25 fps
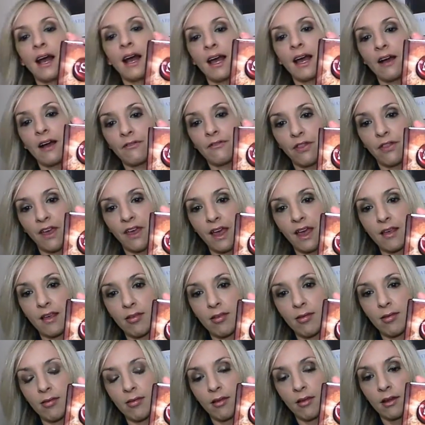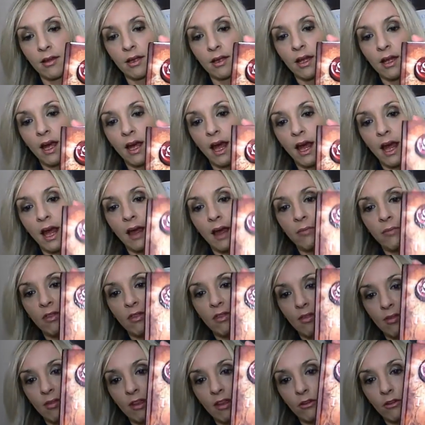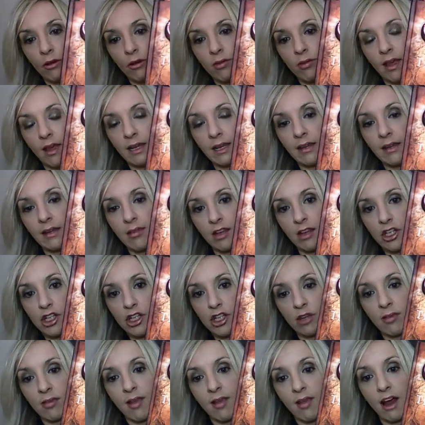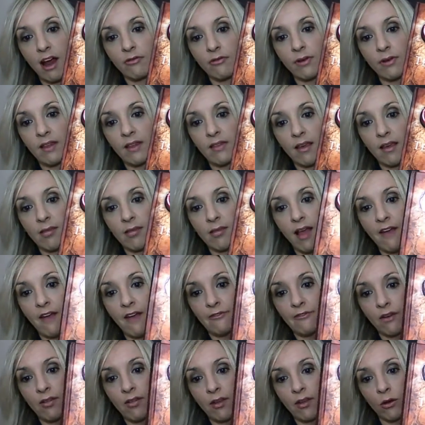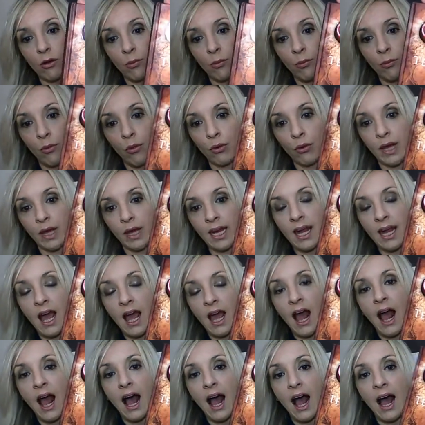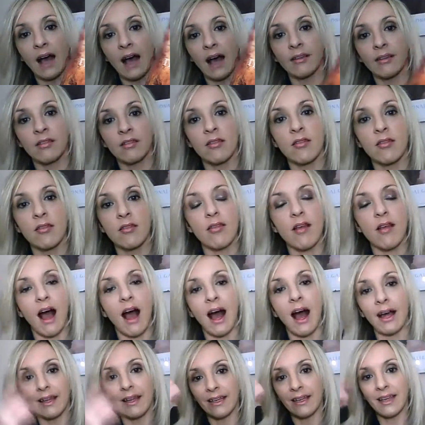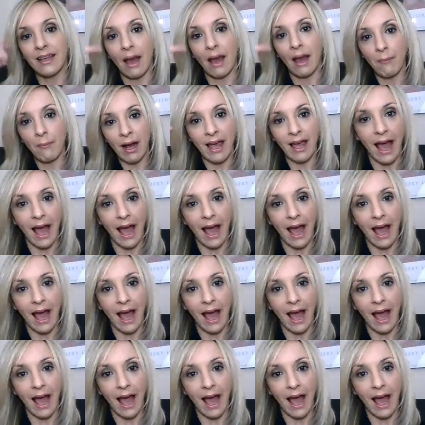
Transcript: I have this um, the Secret Daily Teachings. I read this every single morning and I get my